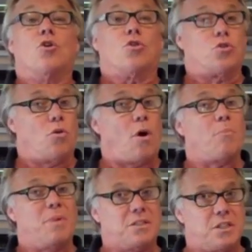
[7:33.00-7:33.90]
So our
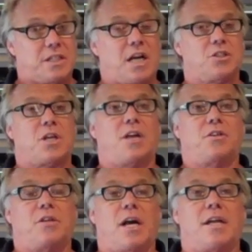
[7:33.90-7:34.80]
business outside the
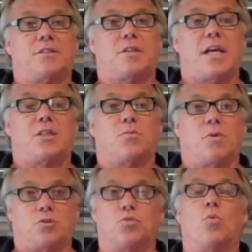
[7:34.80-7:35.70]
United States
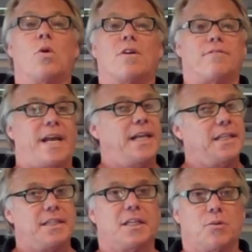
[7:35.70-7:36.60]
will dwarf
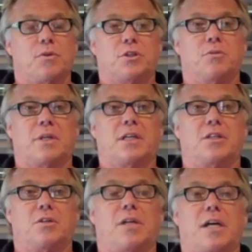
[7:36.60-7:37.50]
anything that we're doing in the
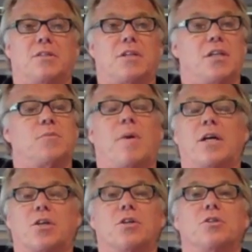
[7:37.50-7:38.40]
United States by a
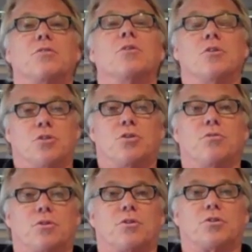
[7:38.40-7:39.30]
good
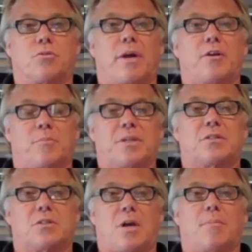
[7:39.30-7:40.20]
2/3 greater
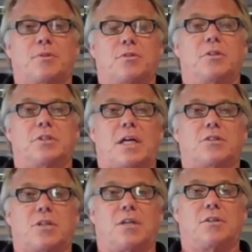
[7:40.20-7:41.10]
business opportunities
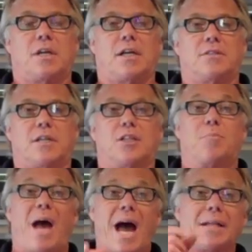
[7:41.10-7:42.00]
outside the United States.
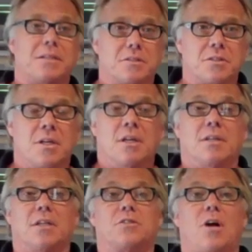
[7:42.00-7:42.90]
Patents.
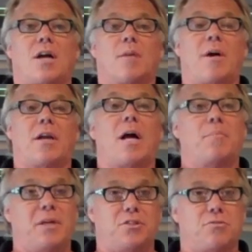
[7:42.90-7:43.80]
Let's talk about
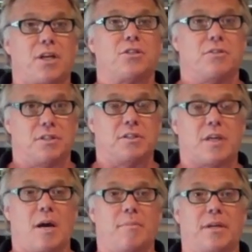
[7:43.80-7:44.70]
IP structure in this
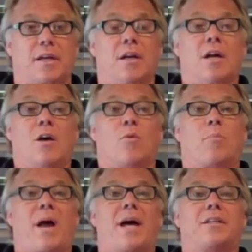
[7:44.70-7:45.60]
company. We're
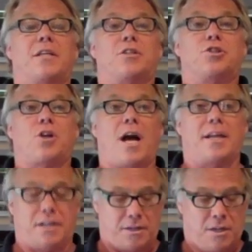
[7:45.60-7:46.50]
patented in
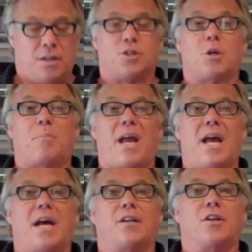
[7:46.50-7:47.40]
China,
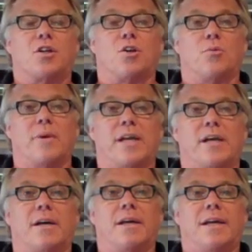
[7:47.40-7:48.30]
Japan, Korea,
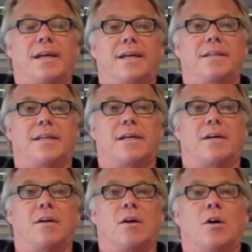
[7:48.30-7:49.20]
India,
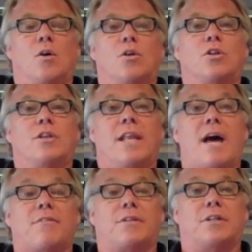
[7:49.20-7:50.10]

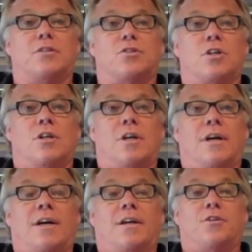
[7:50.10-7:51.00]
Netherlands,
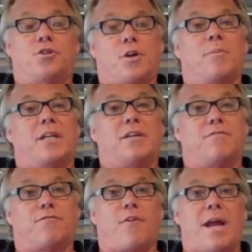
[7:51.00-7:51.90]
Germany,
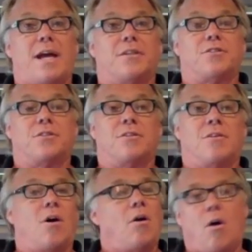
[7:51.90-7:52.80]
France,
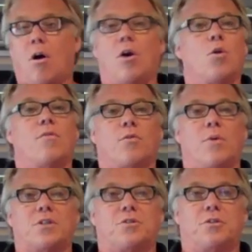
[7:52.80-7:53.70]
all over
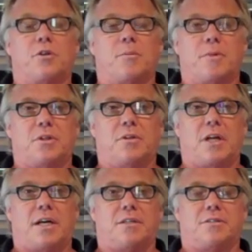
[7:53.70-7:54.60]
Western Europe and the
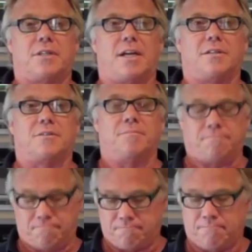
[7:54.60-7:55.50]
United States.
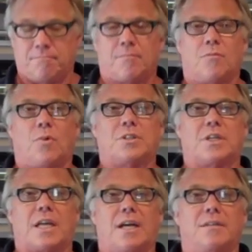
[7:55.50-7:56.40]
Once
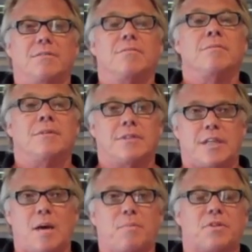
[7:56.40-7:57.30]
again,
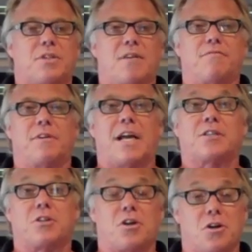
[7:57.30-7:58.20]
10% for
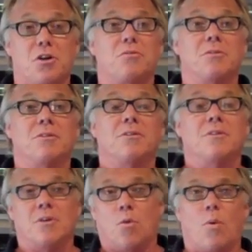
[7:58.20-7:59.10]
NextRO,
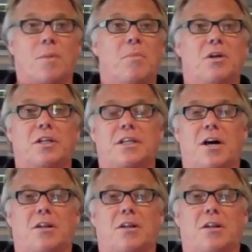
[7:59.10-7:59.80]
$1 million.